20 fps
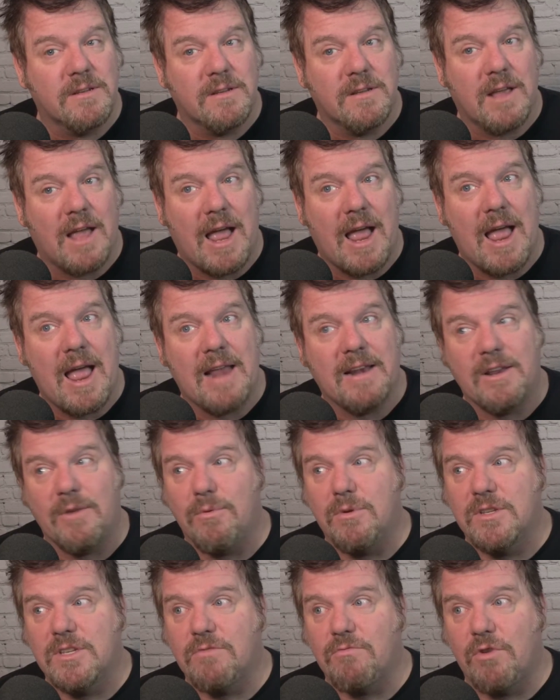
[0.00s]
and it
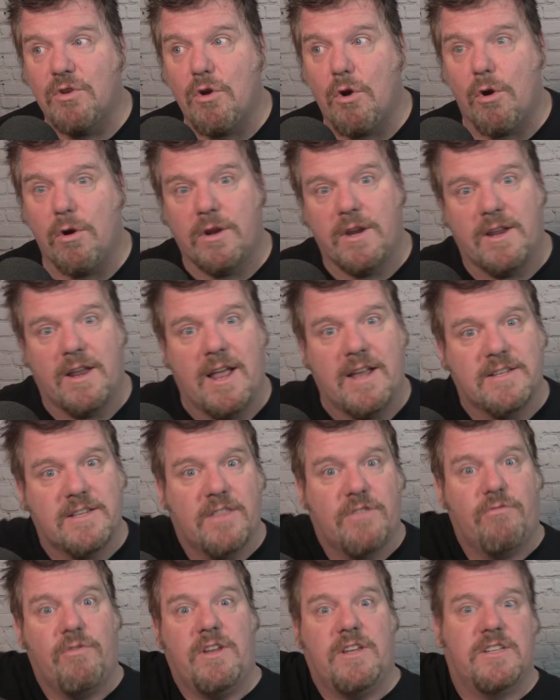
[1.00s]
was recording it as a
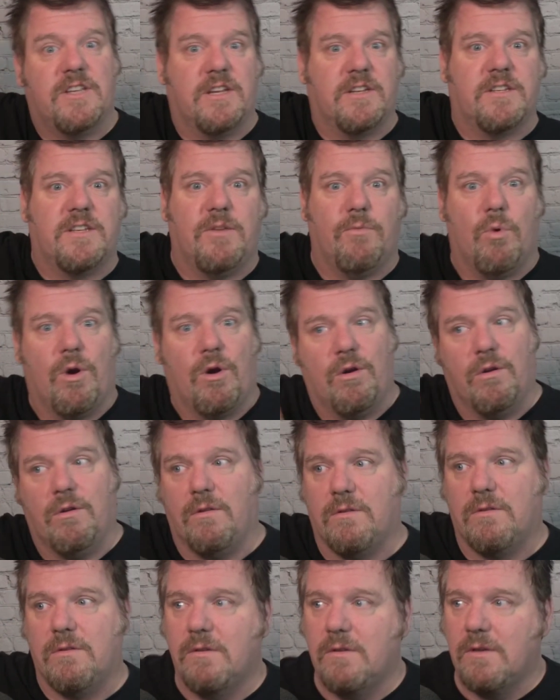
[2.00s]
360
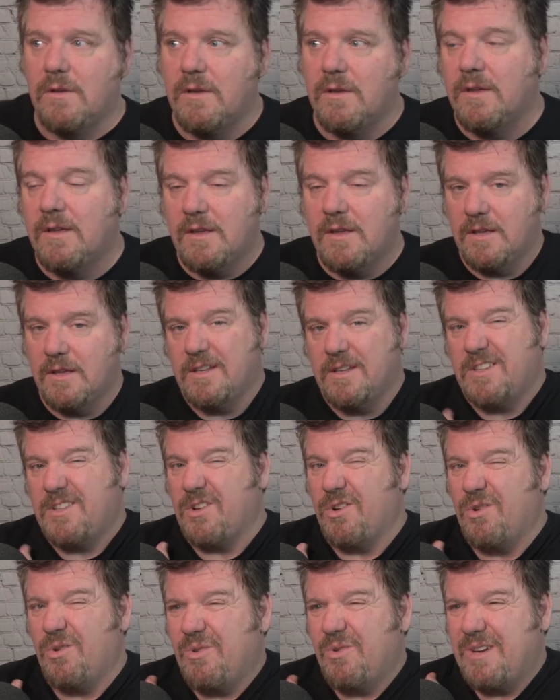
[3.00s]
world.
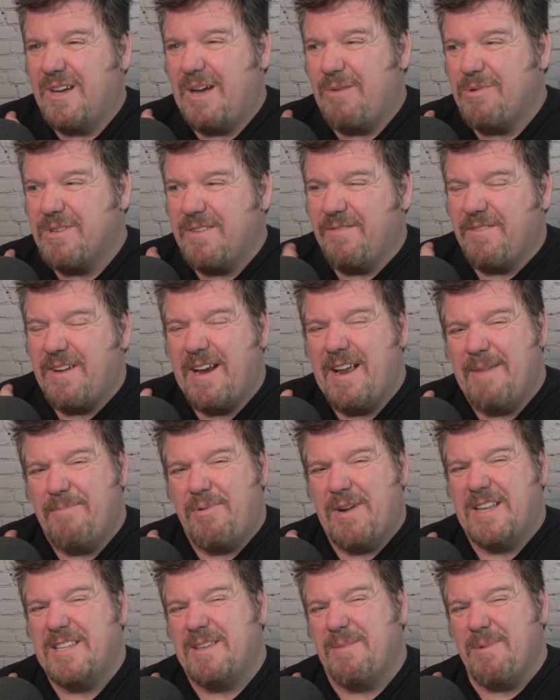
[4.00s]
So I wasn't very
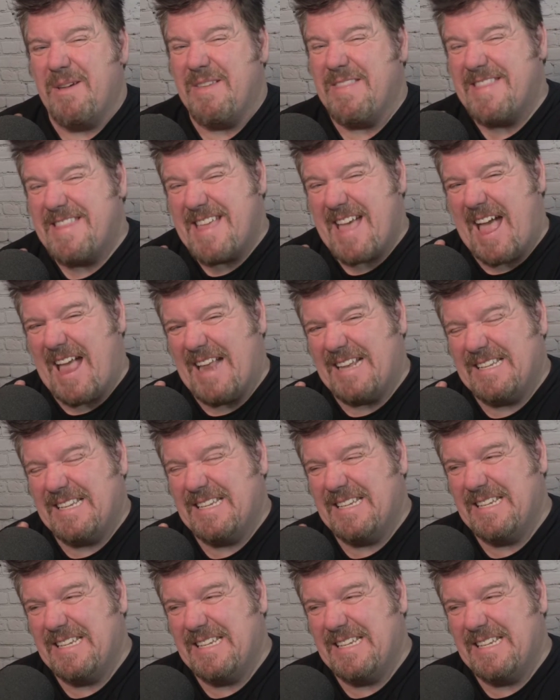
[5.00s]
impressed about that.